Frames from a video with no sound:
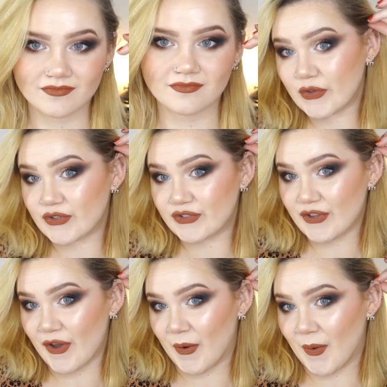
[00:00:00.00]

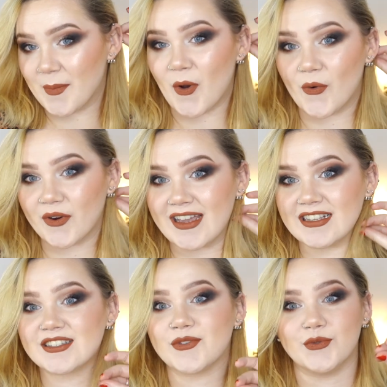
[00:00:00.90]
So, I'm
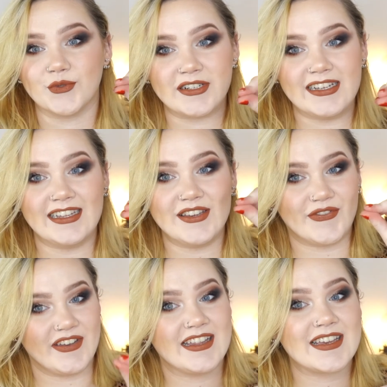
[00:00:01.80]
always really
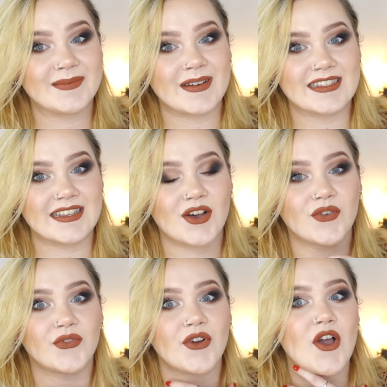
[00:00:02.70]
feeling
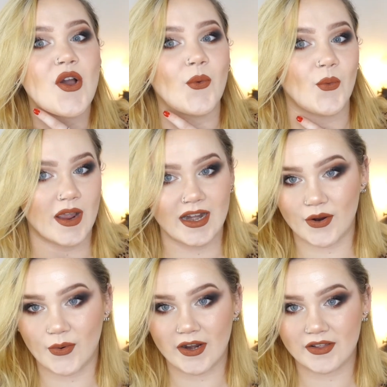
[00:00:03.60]
myself when I
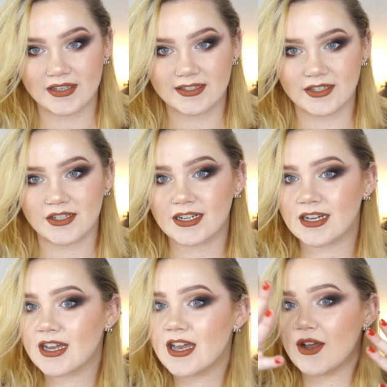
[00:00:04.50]
wear this
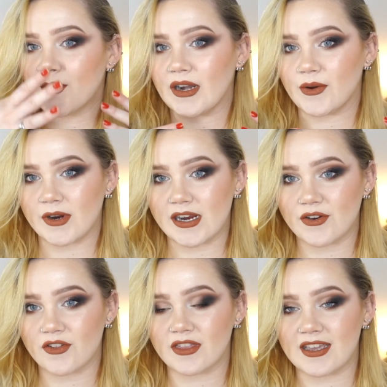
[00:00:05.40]
look, when I
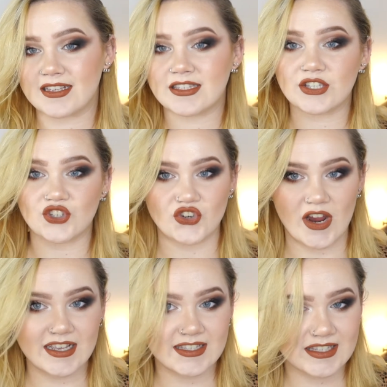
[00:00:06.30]
wear this
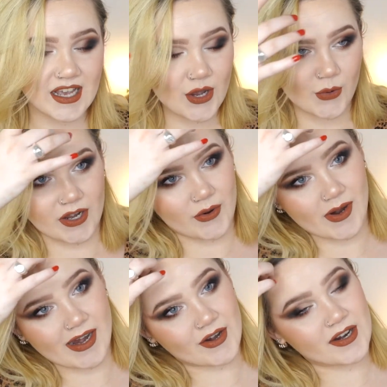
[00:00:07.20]
dress, when I
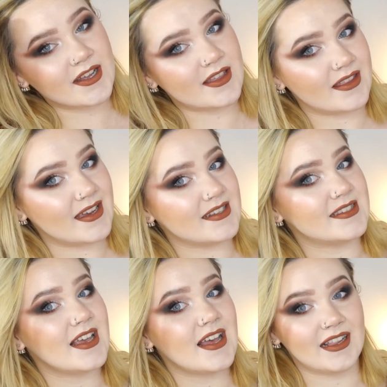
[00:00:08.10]
wear
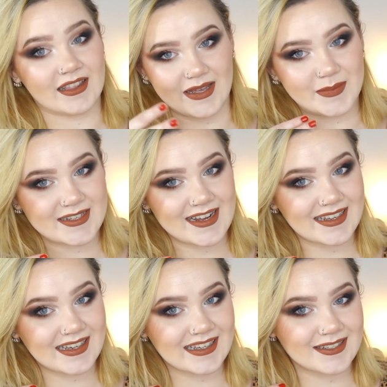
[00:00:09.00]
this lipstick.